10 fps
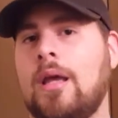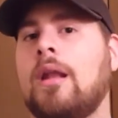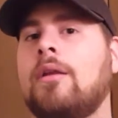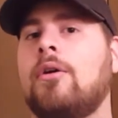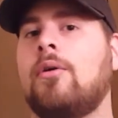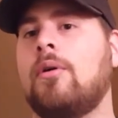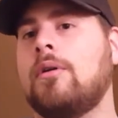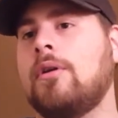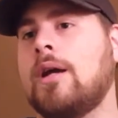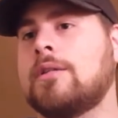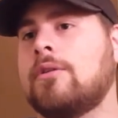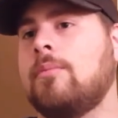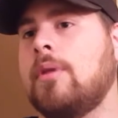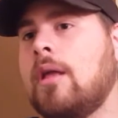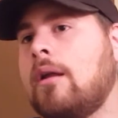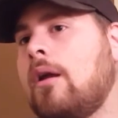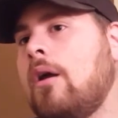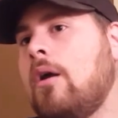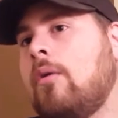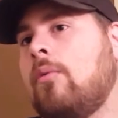I know you guys are going to be like,
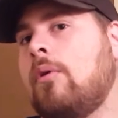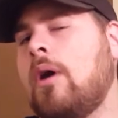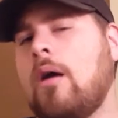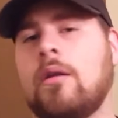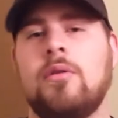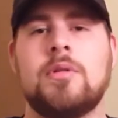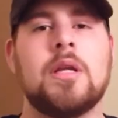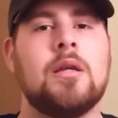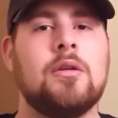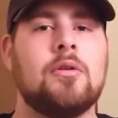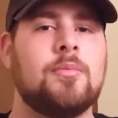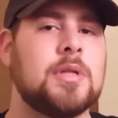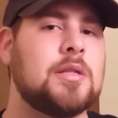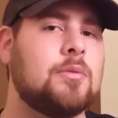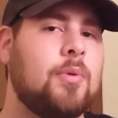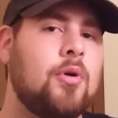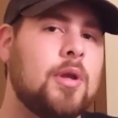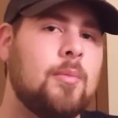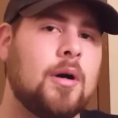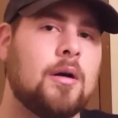well, how can you say you're obsessed with
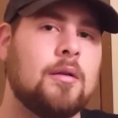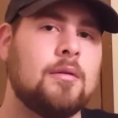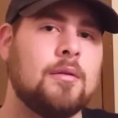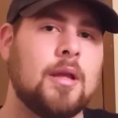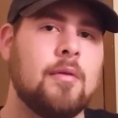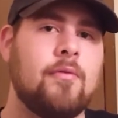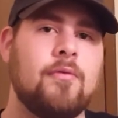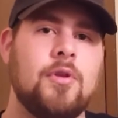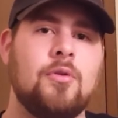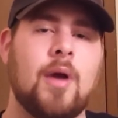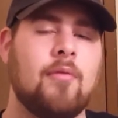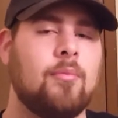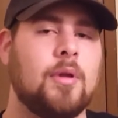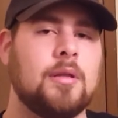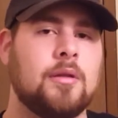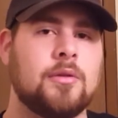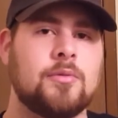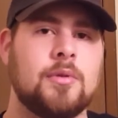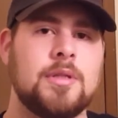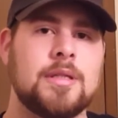Pokemon if you haven't played those ones?